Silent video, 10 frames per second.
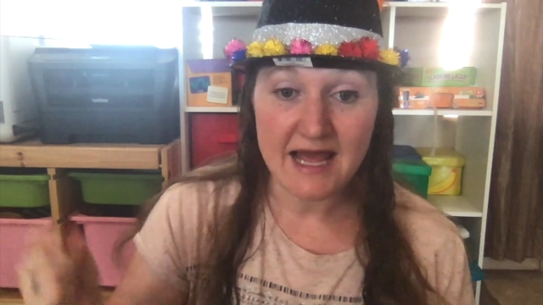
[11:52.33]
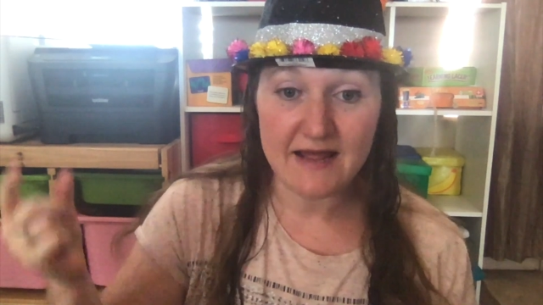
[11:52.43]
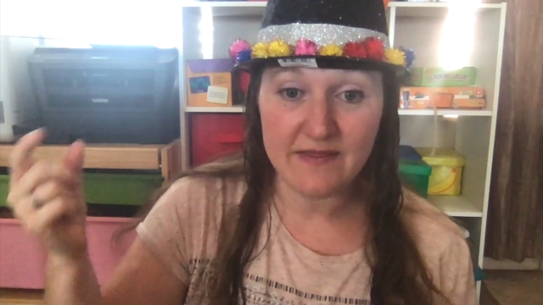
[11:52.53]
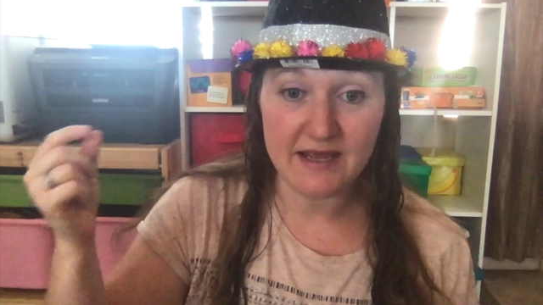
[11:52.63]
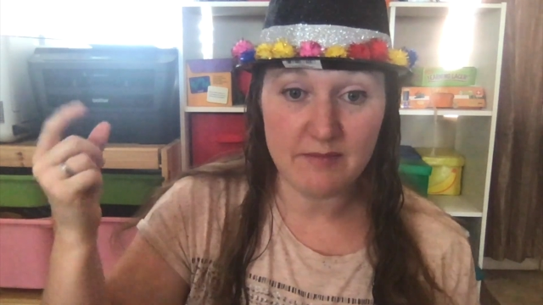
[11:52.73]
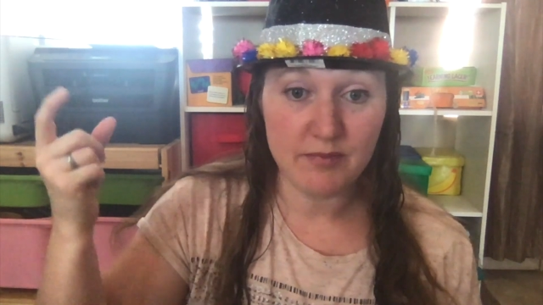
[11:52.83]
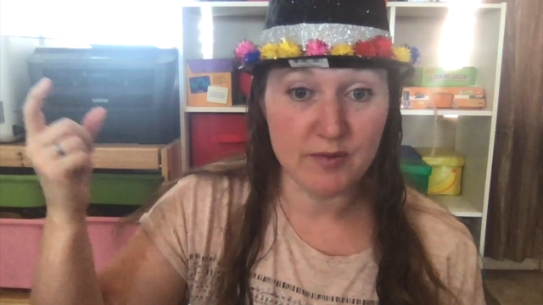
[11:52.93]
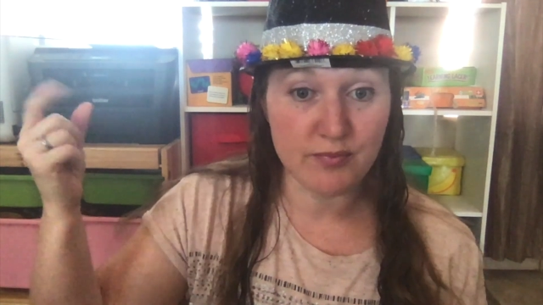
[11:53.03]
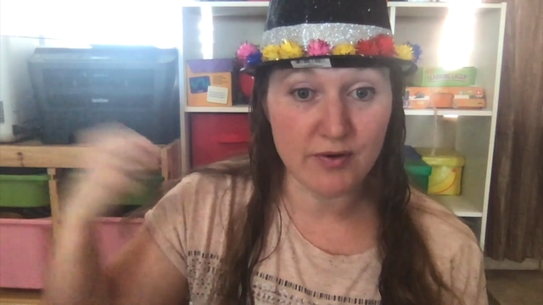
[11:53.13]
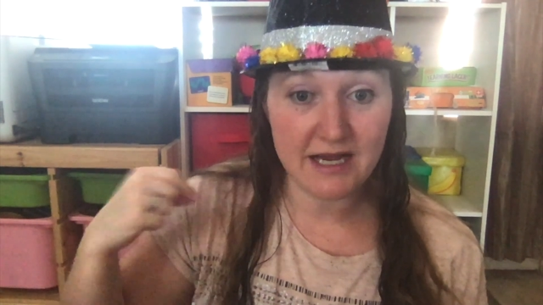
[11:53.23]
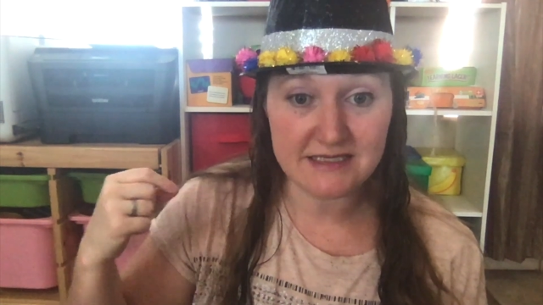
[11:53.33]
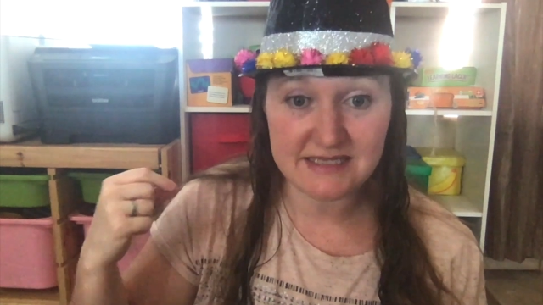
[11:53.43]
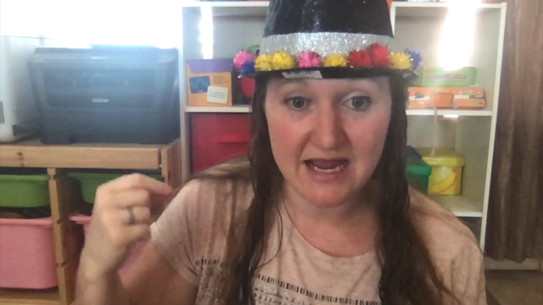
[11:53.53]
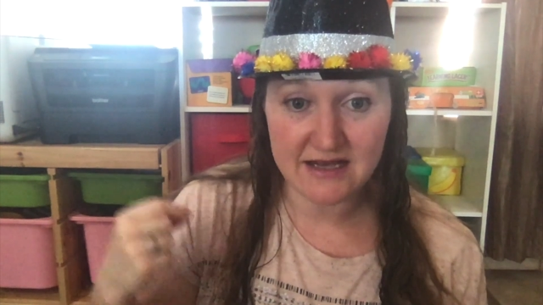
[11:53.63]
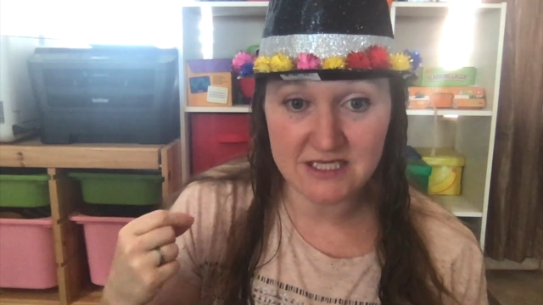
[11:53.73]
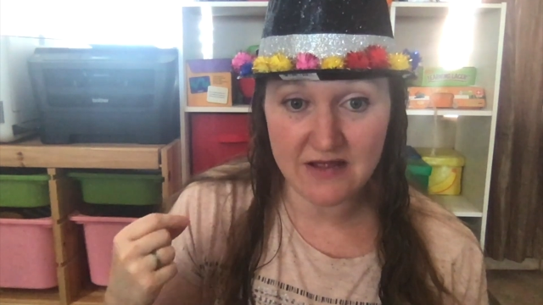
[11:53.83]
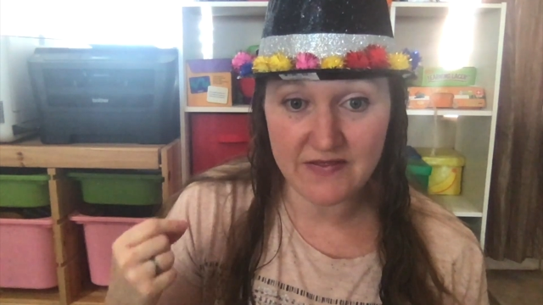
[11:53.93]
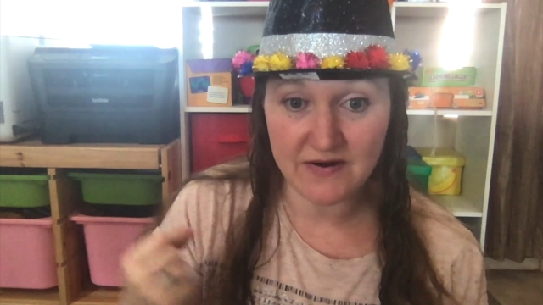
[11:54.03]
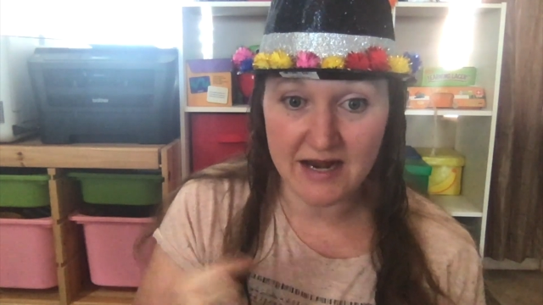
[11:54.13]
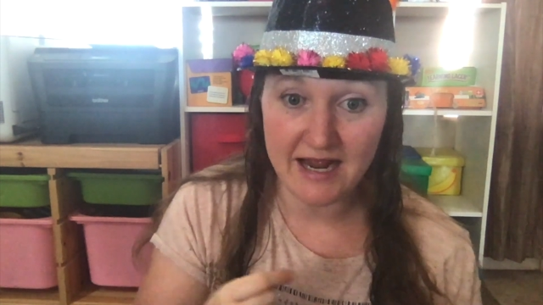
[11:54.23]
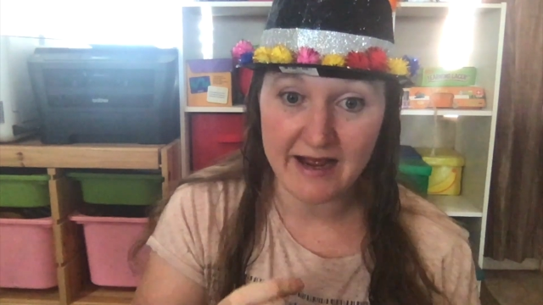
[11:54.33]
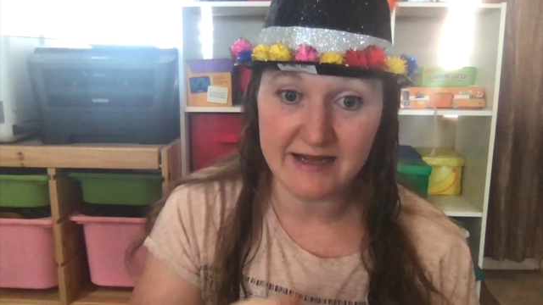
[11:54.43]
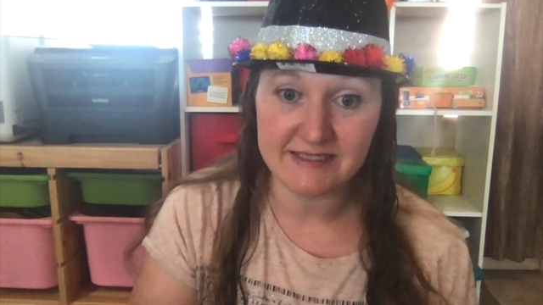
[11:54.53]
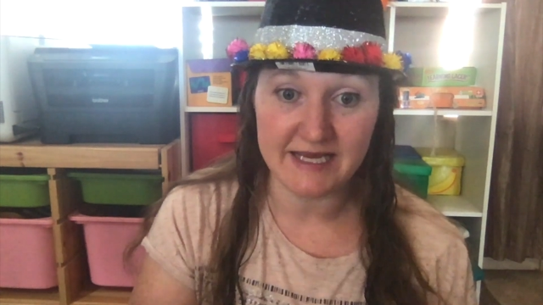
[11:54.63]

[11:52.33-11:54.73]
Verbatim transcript: and they put price tags on their hats.